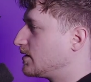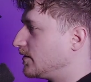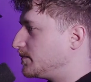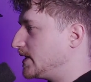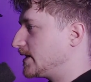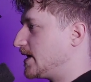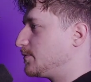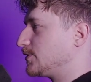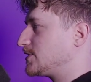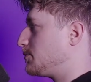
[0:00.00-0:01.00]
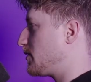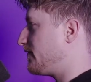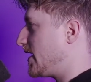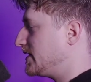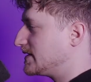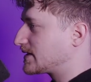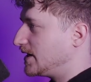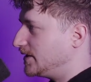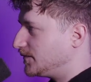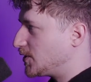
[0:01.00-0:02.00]
of being able to provide this
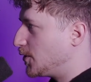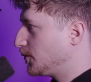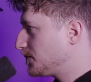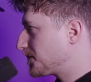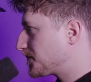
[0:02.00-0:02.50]
kind of tone.